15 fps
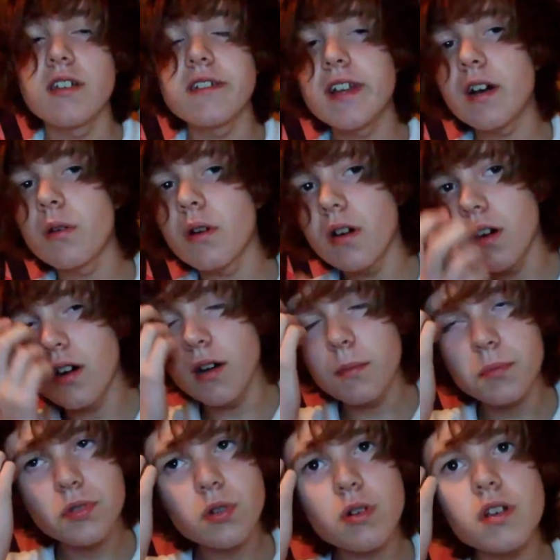Now,
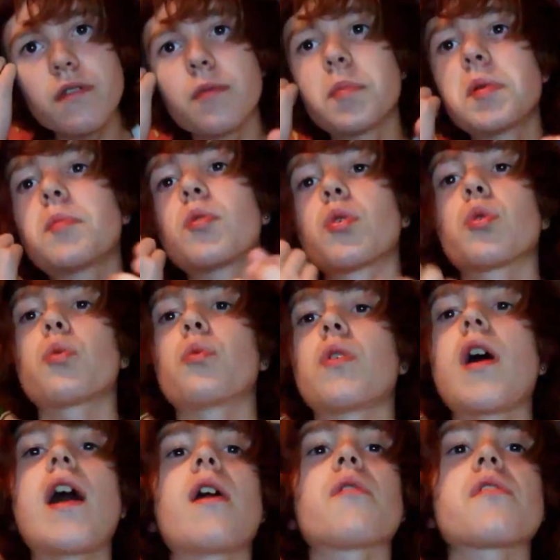I'm sorry for people who
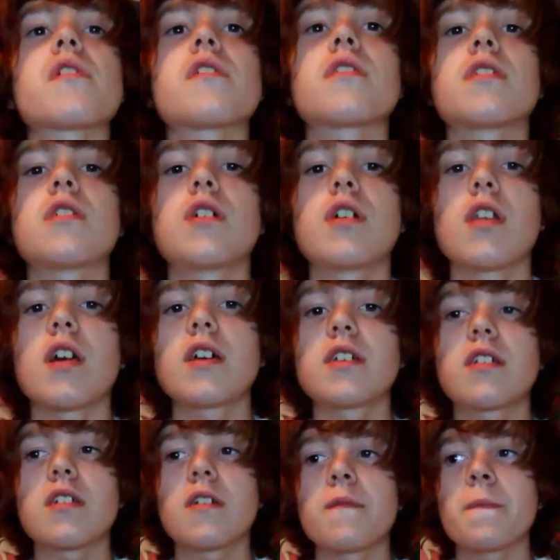out there are
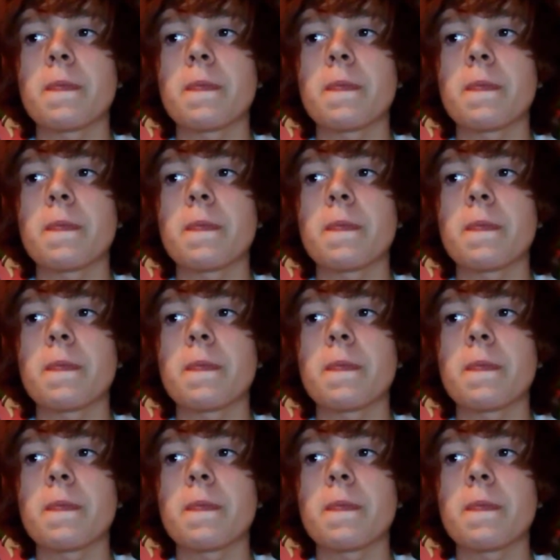like,